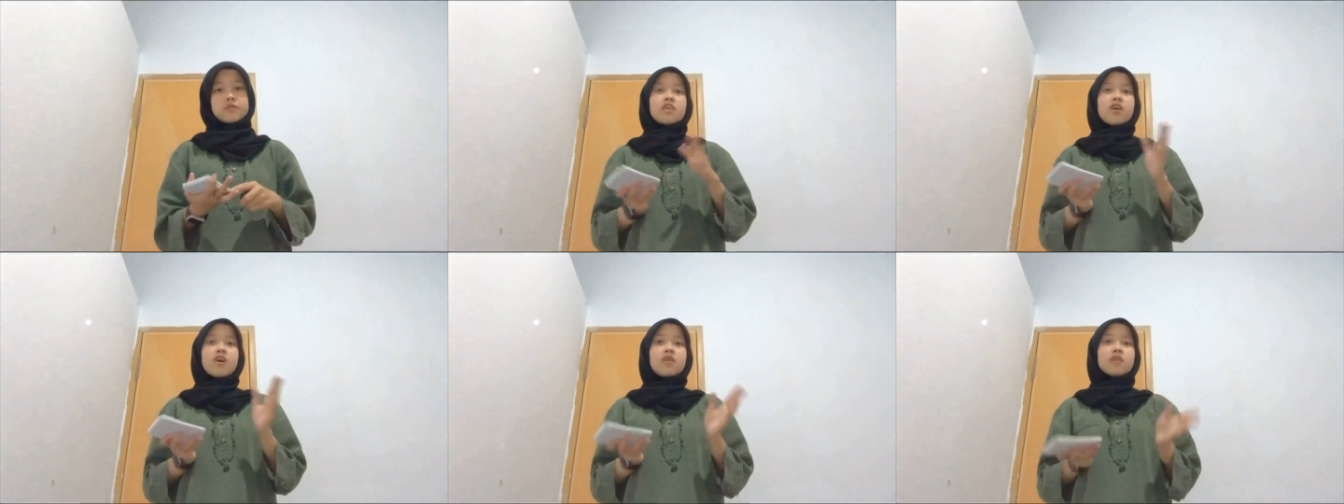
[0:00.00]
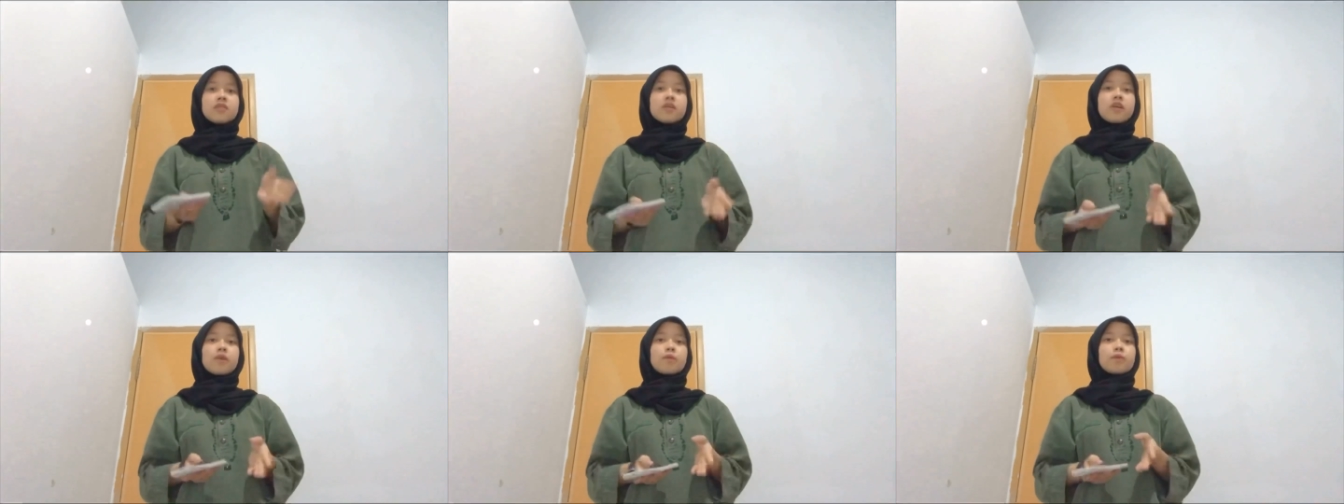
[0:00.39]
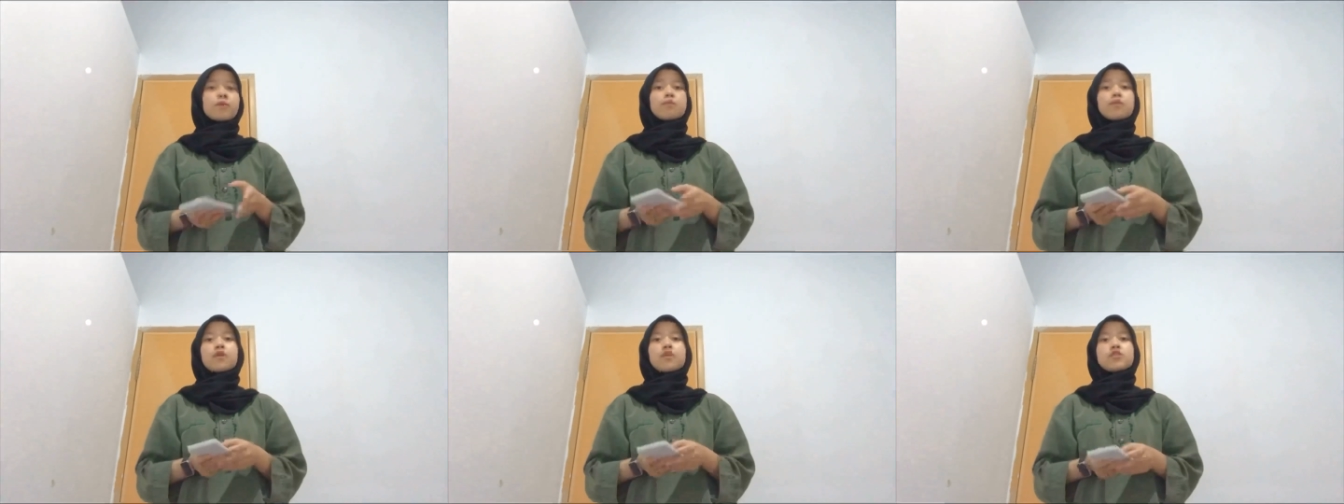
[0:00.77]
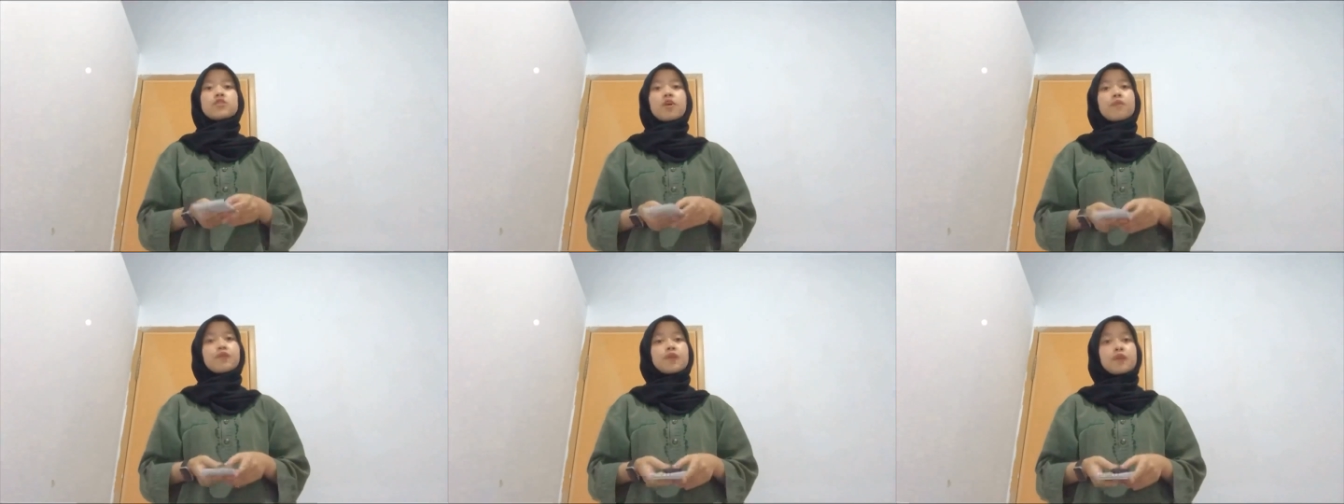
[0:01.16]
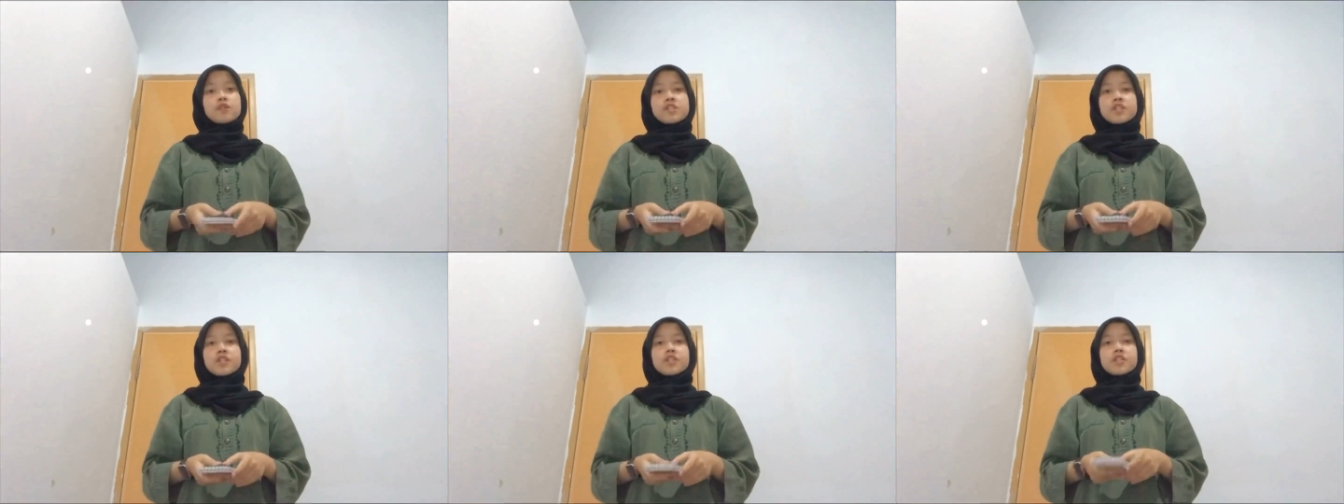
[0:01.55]
The overall purpose of
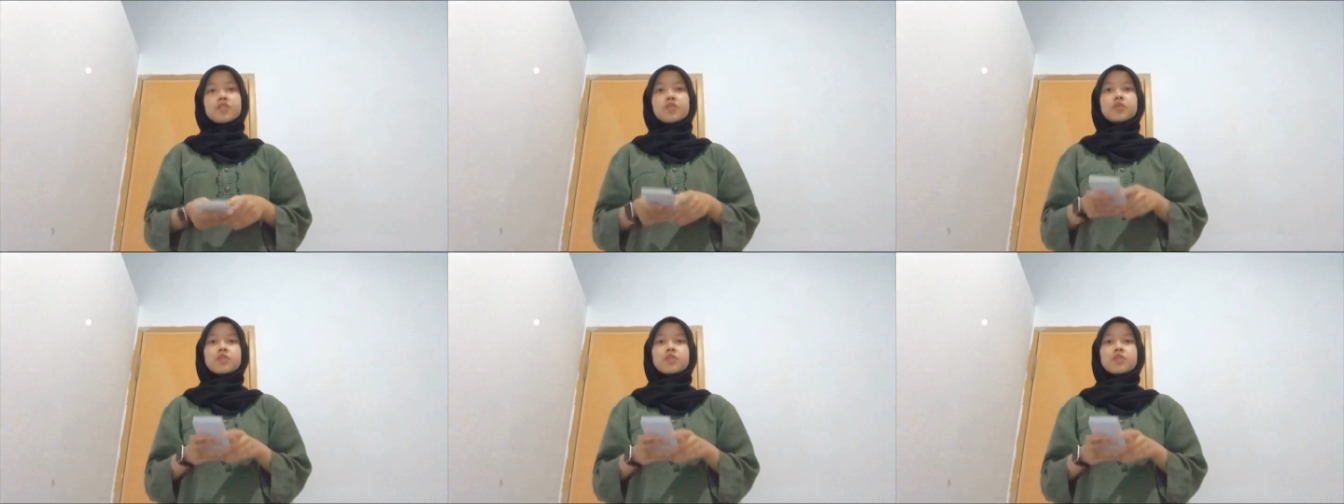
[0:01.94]
using your